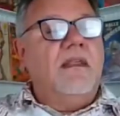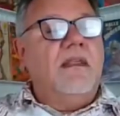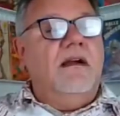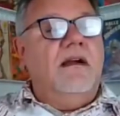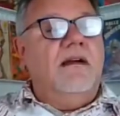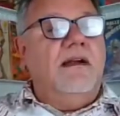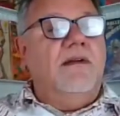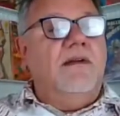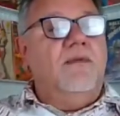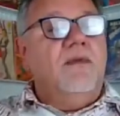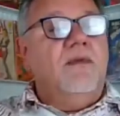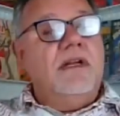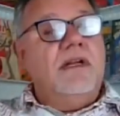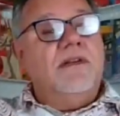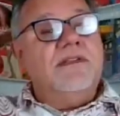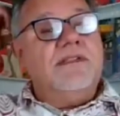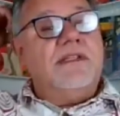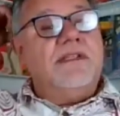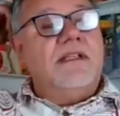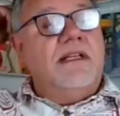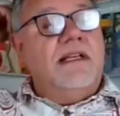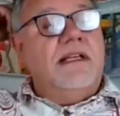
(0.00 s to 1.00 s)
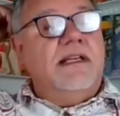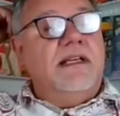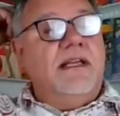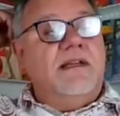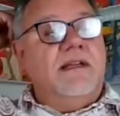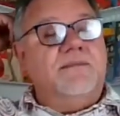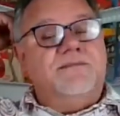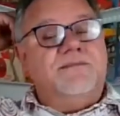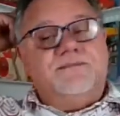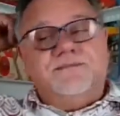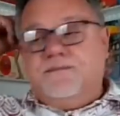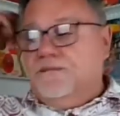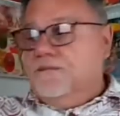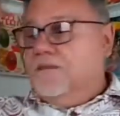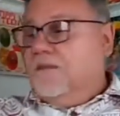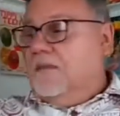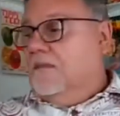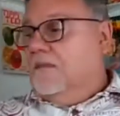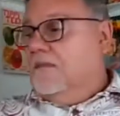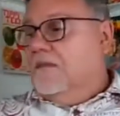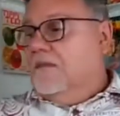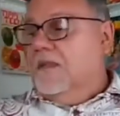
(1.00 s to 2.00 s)
All right, what else did I get?
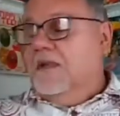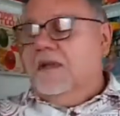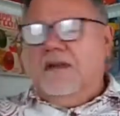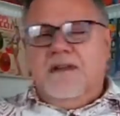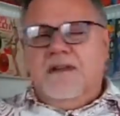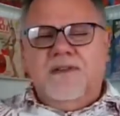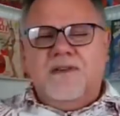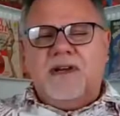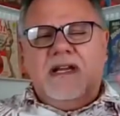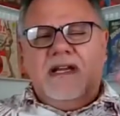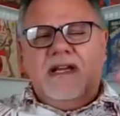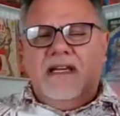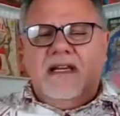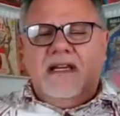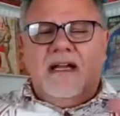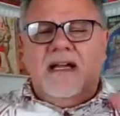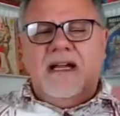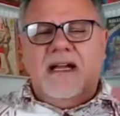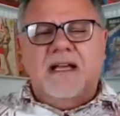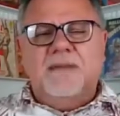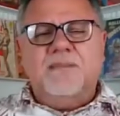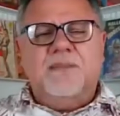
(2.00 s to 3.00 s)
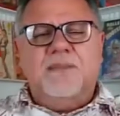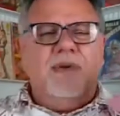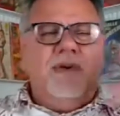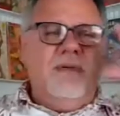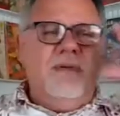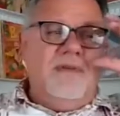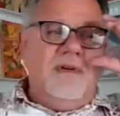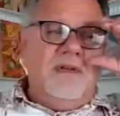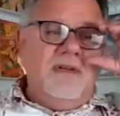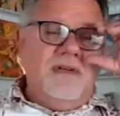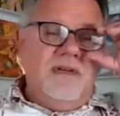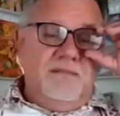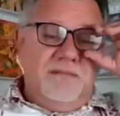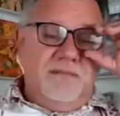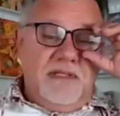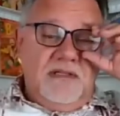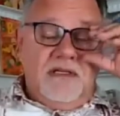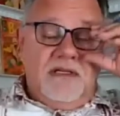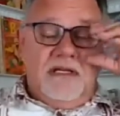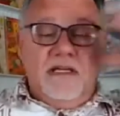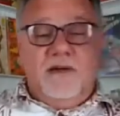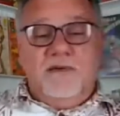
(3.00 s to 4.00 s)
Another kind of oddball one,
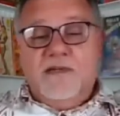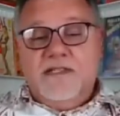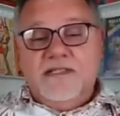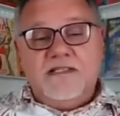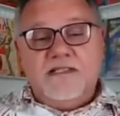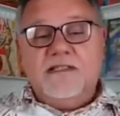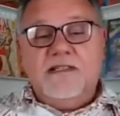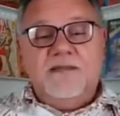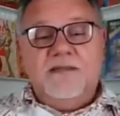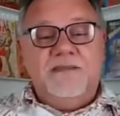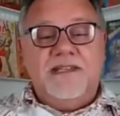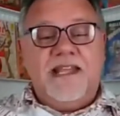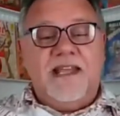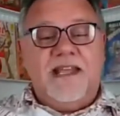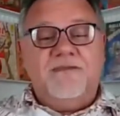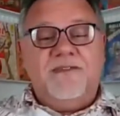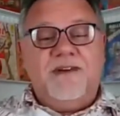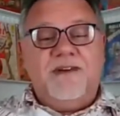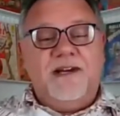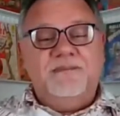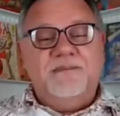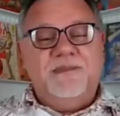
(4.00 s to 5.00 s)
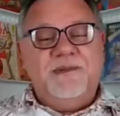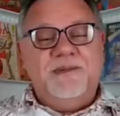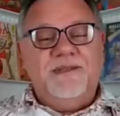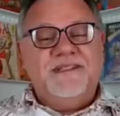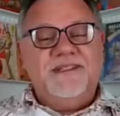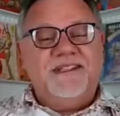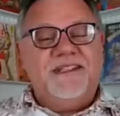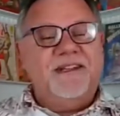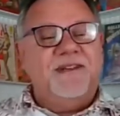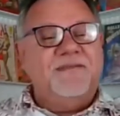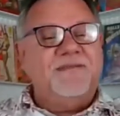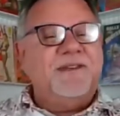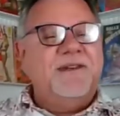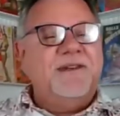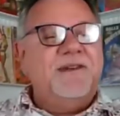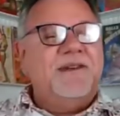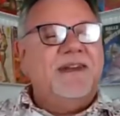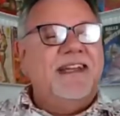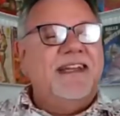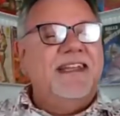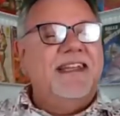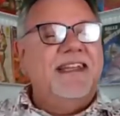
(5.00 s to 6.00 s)
but I always seem to have oddball stuff,
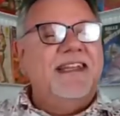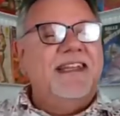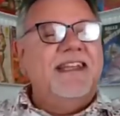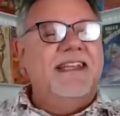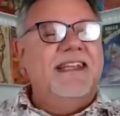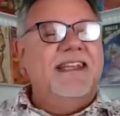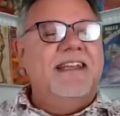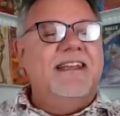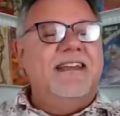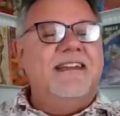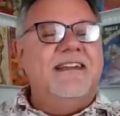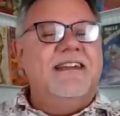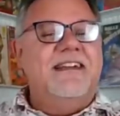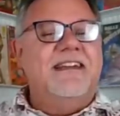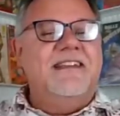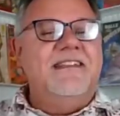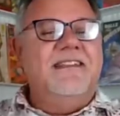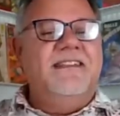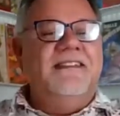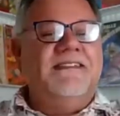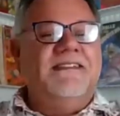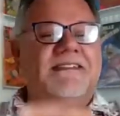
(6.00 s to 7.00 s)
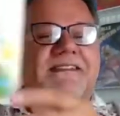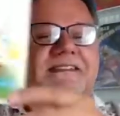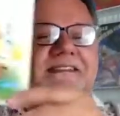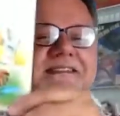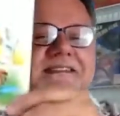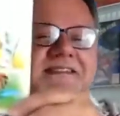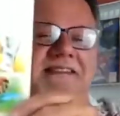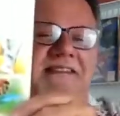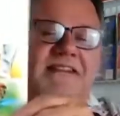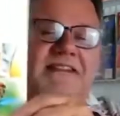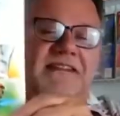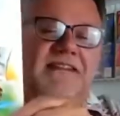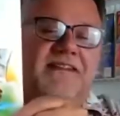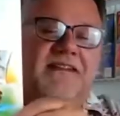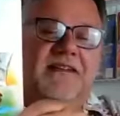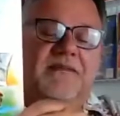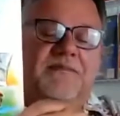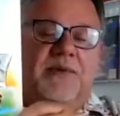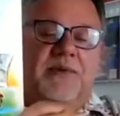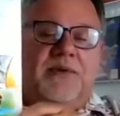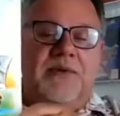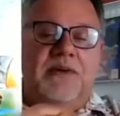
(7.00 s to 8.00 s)
don't I? This is
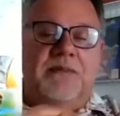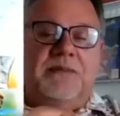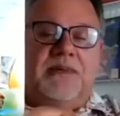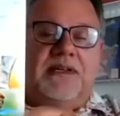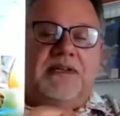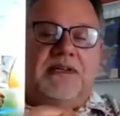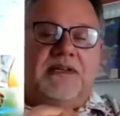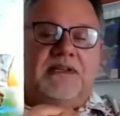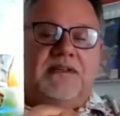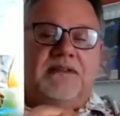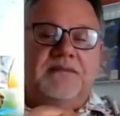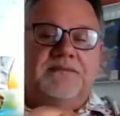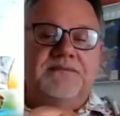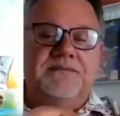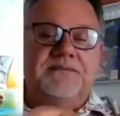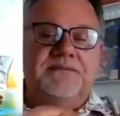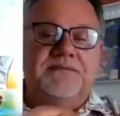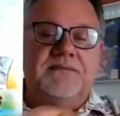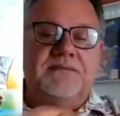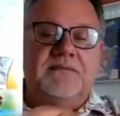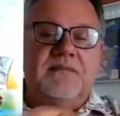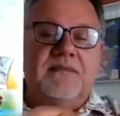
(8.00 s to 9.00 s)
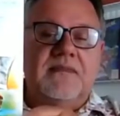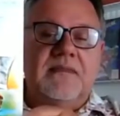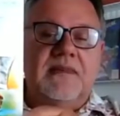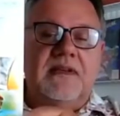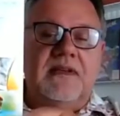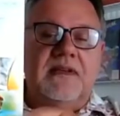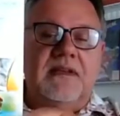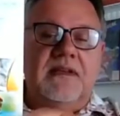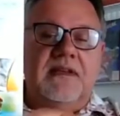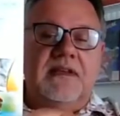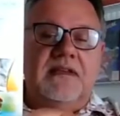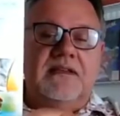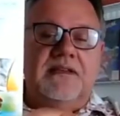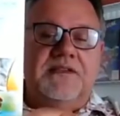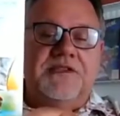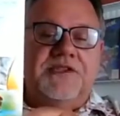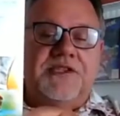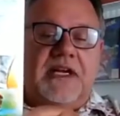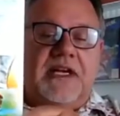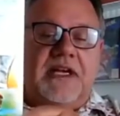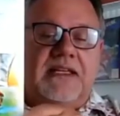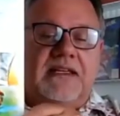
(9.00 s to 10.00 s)
Paul Bunyan,
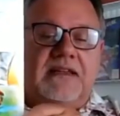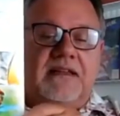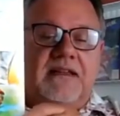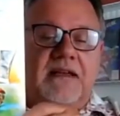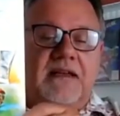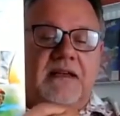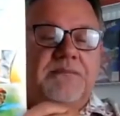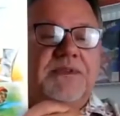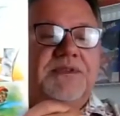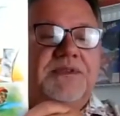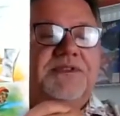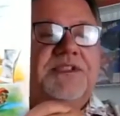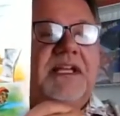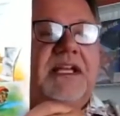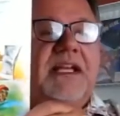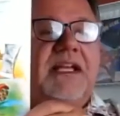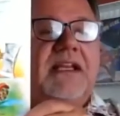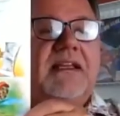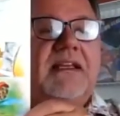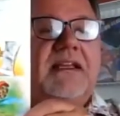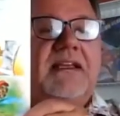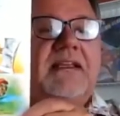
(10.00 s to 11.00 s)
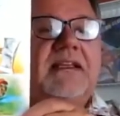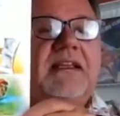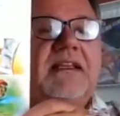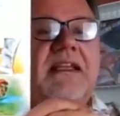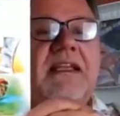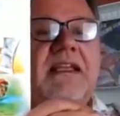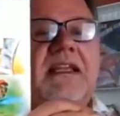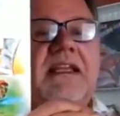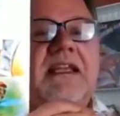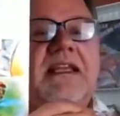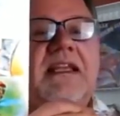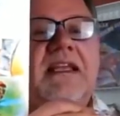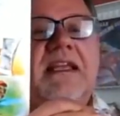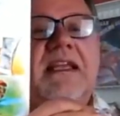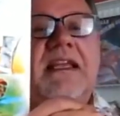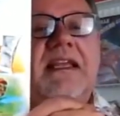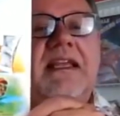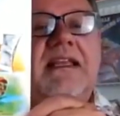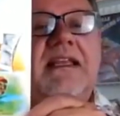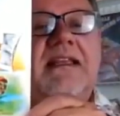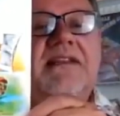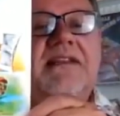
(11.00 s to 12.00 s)
Giant Lumberjack,
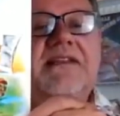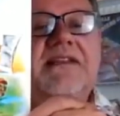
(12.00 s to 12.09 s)
and